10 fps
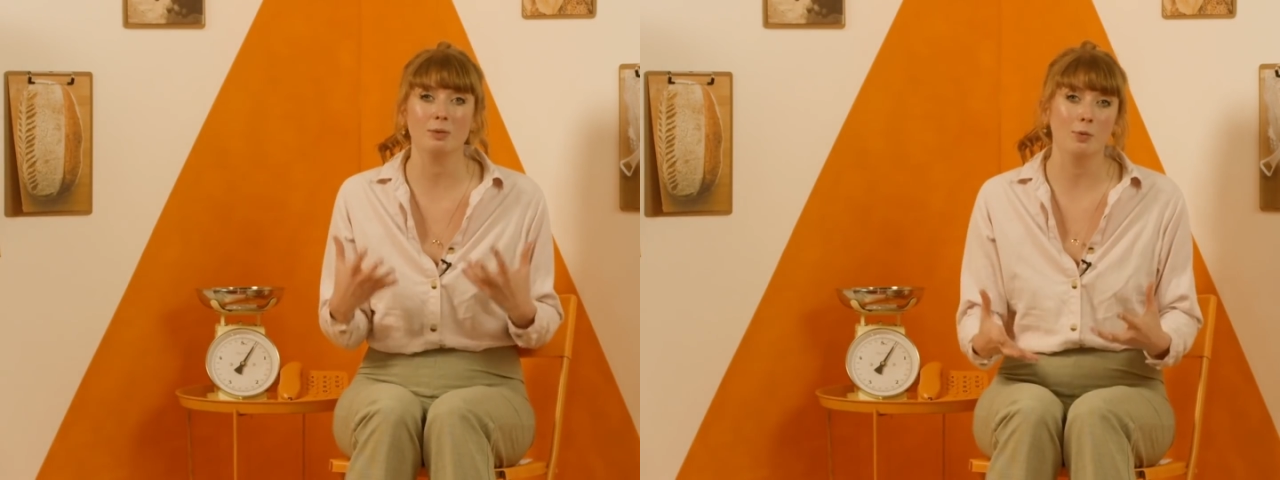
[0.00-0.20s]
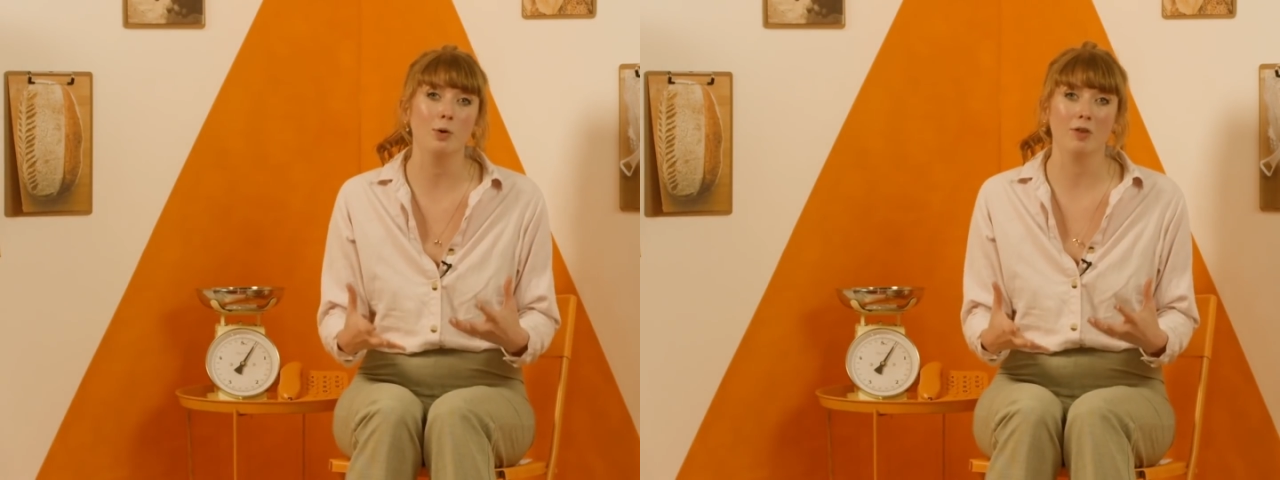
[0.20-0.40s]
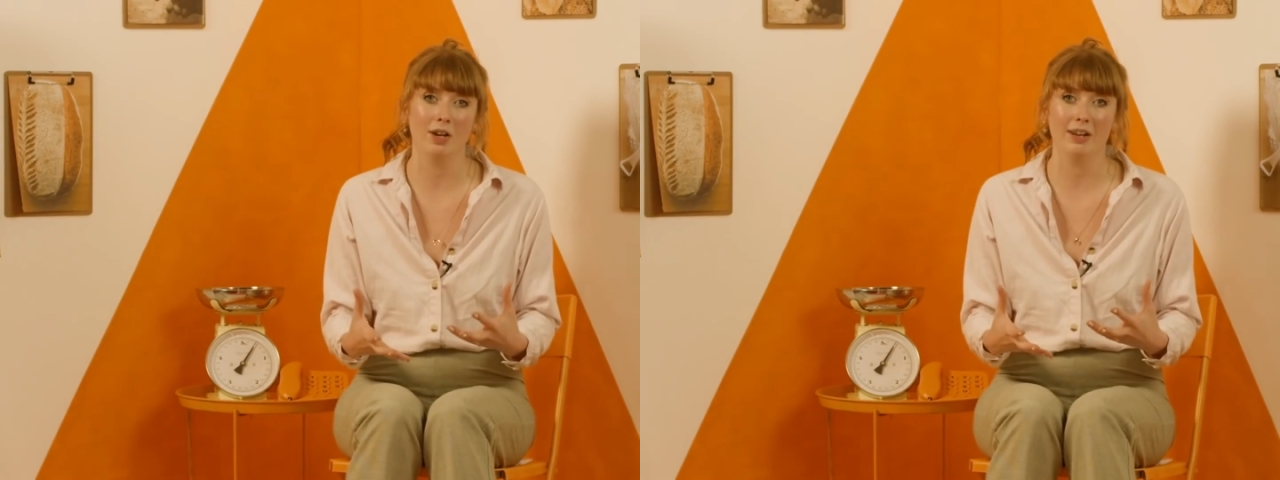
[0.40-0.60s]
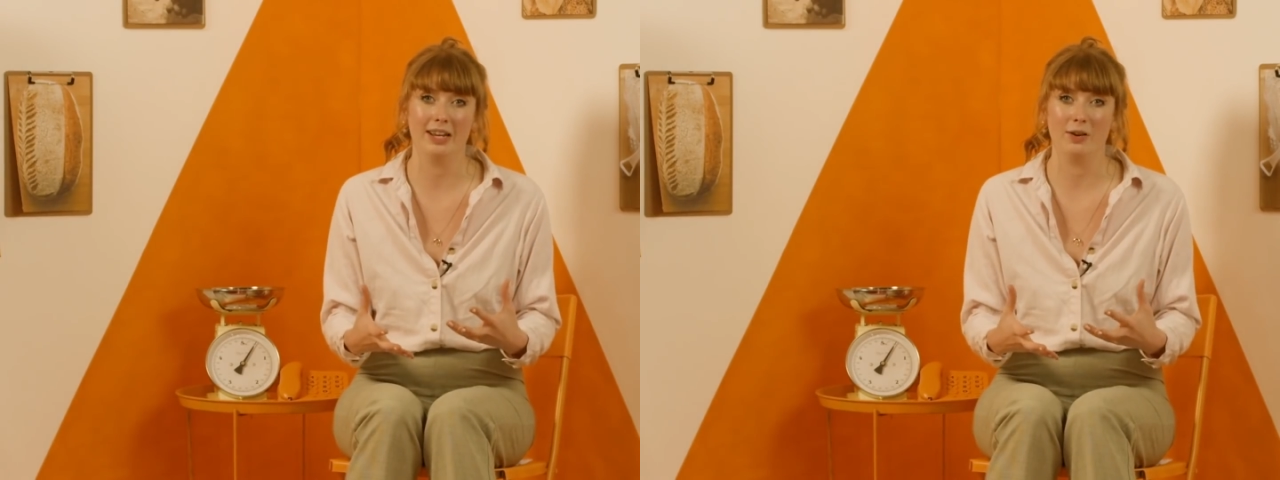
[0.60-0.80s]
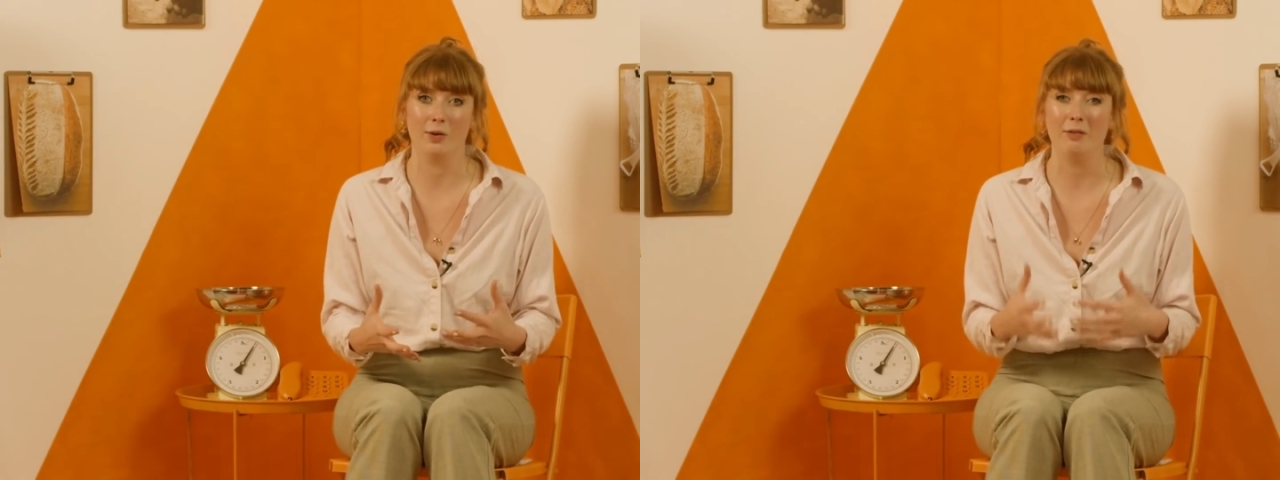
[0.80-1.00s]
more
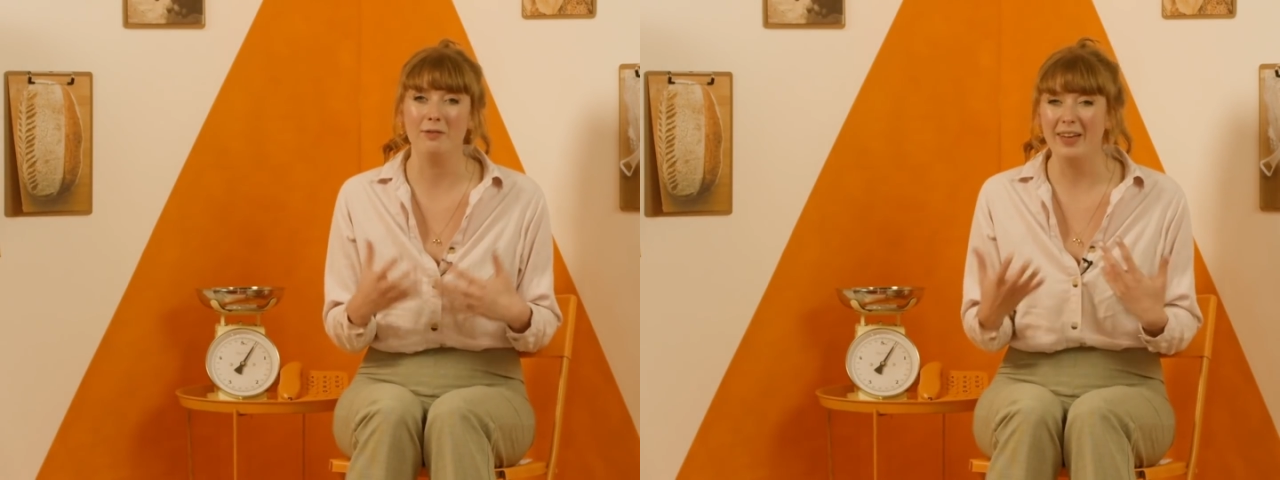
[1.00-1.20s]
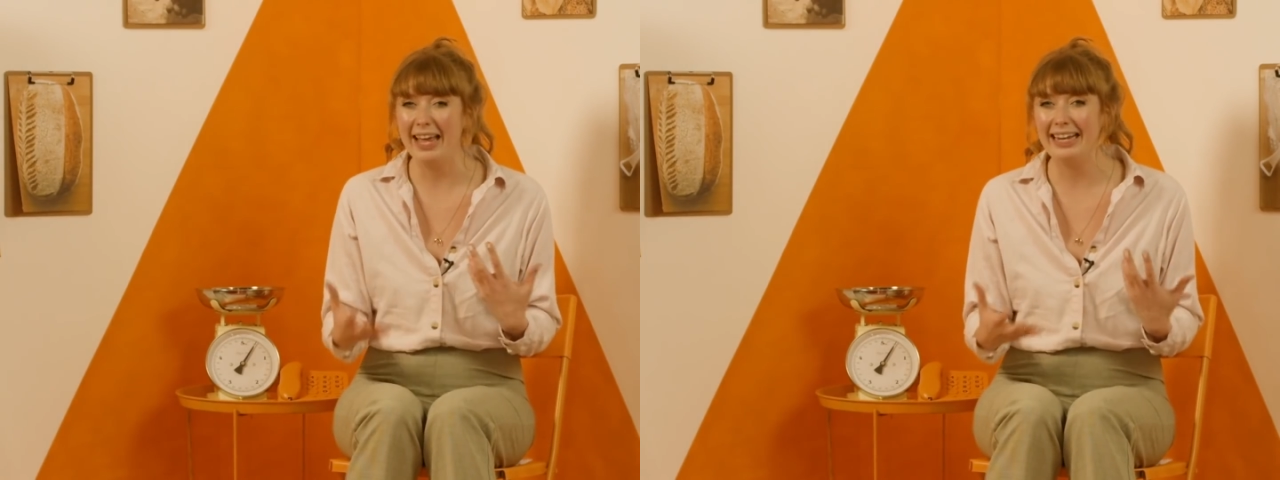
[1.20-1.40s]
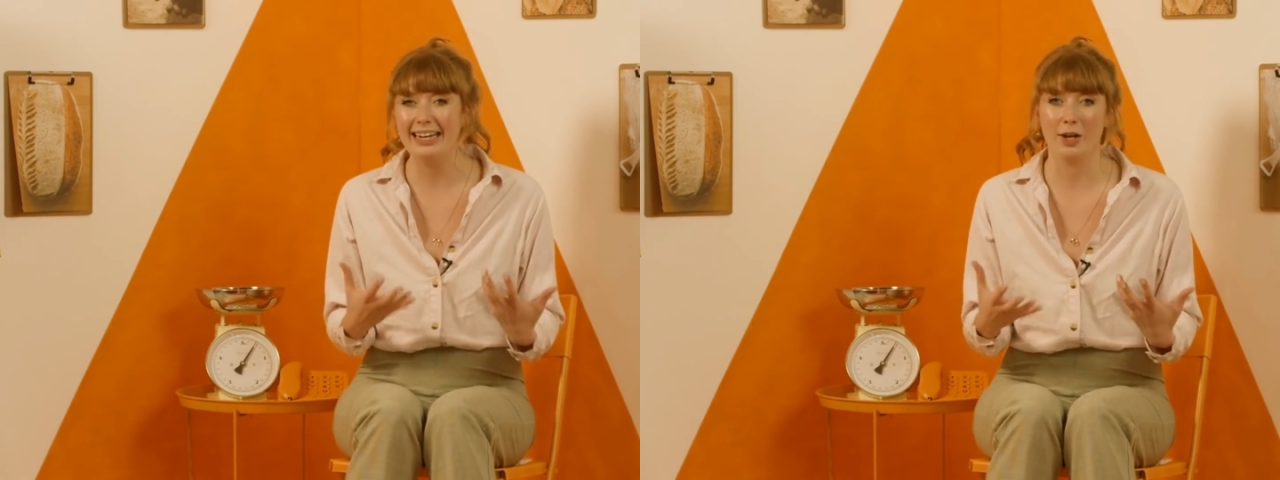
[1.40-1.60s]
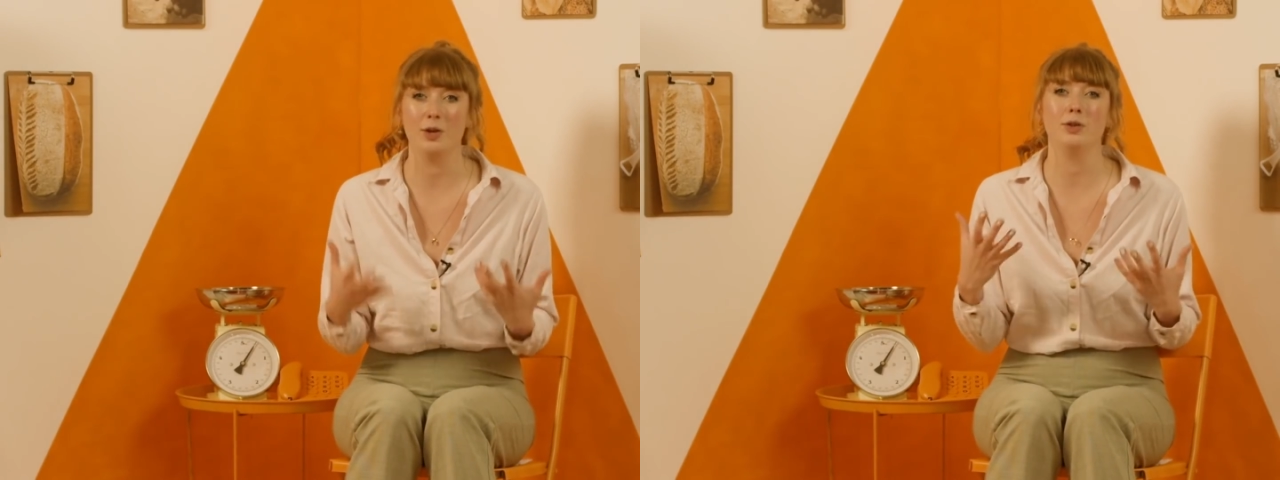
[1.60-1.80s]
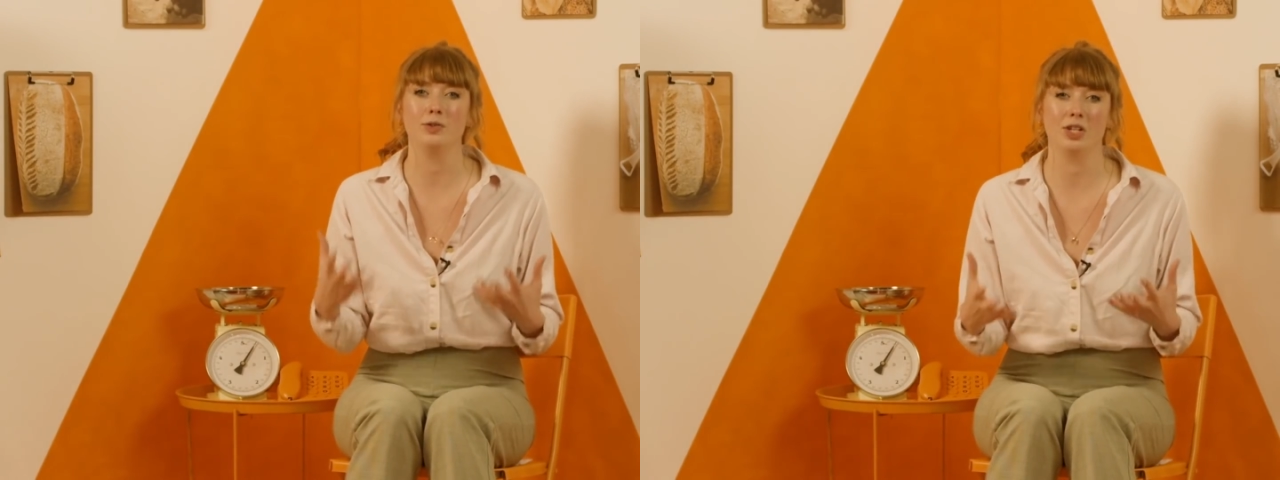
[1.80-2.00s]
reliant on a fairly
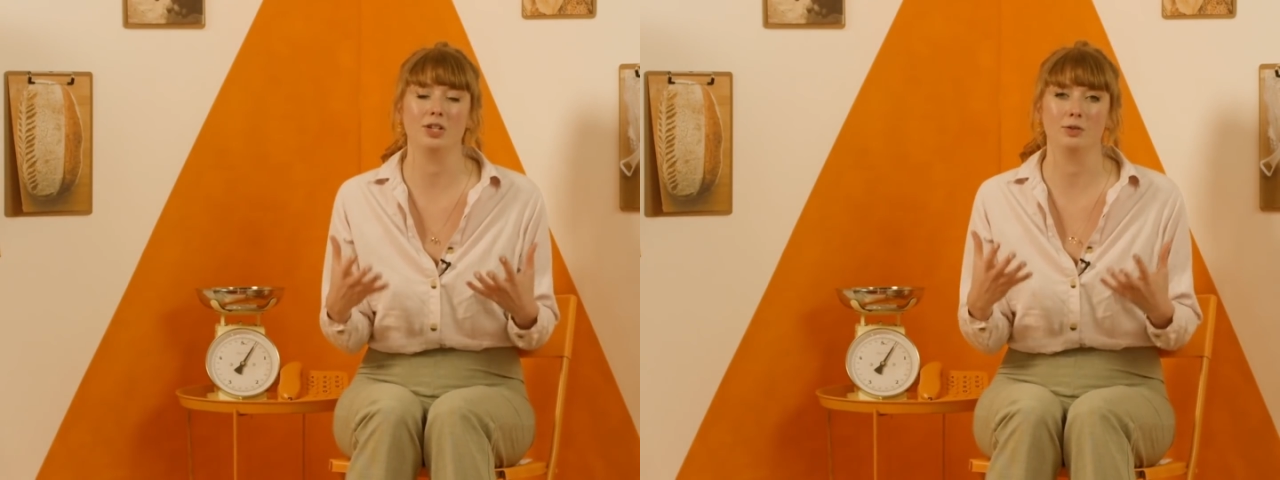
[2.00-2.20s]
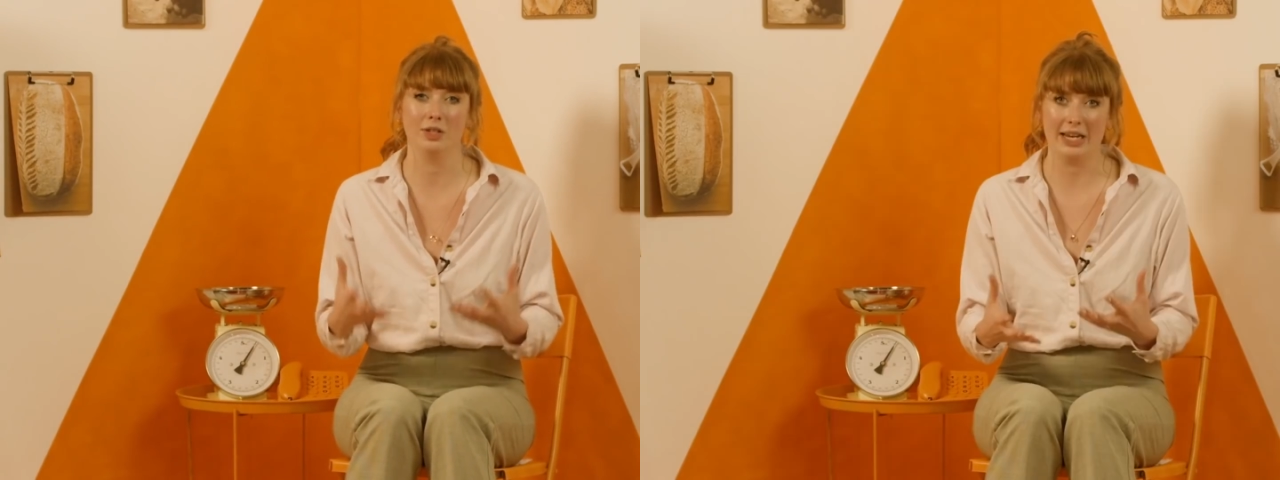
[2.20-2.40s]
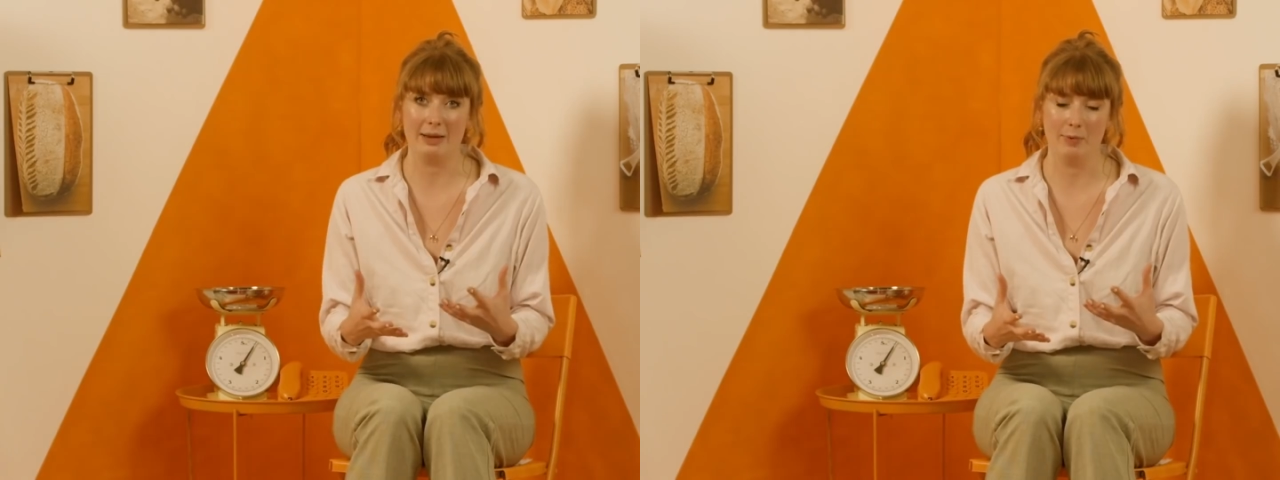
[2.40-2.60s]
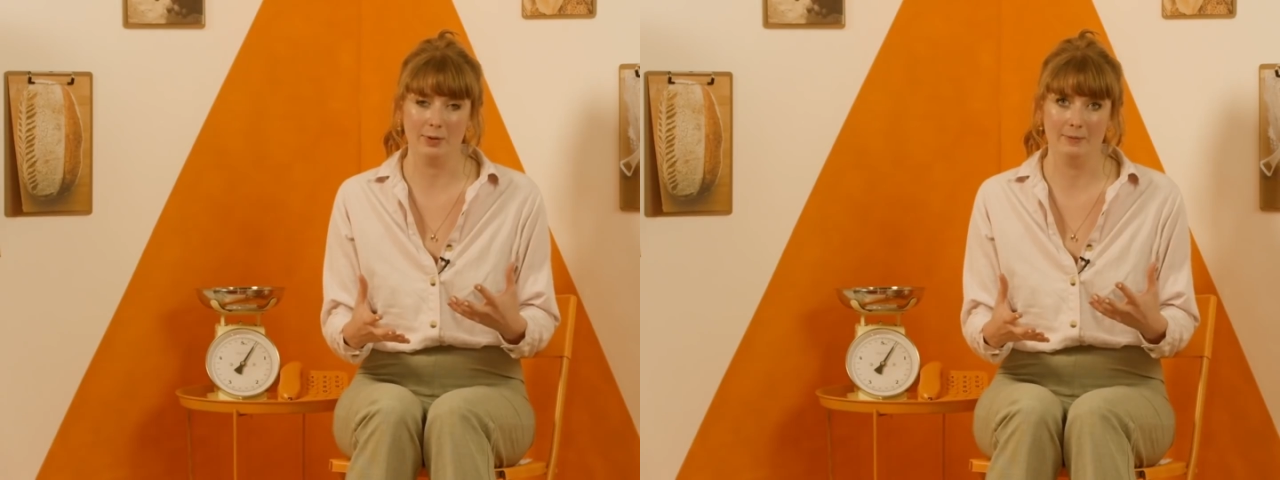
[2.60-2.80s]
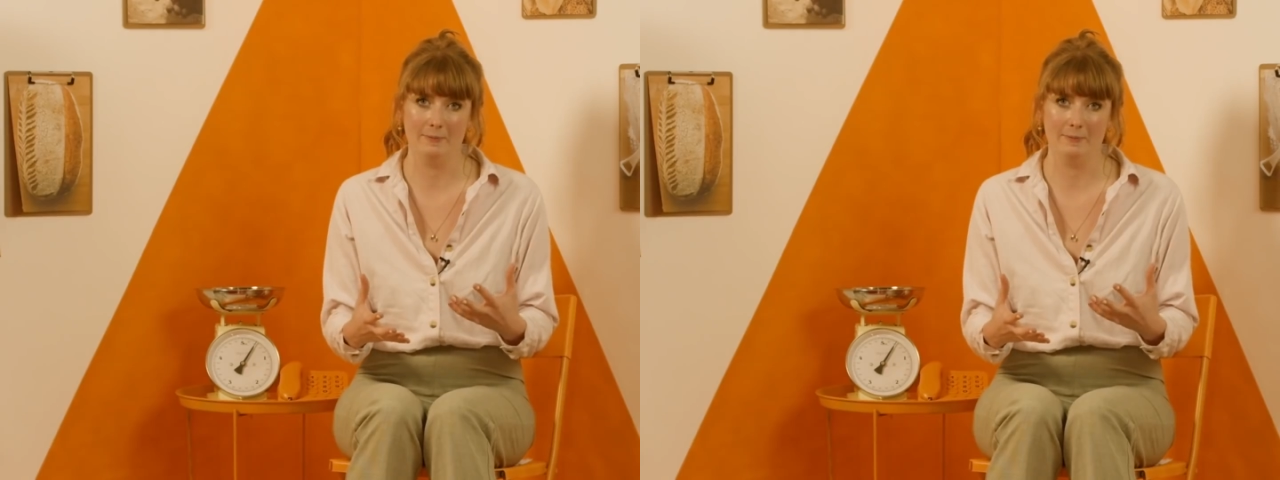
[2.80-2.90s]
low nutritional staple.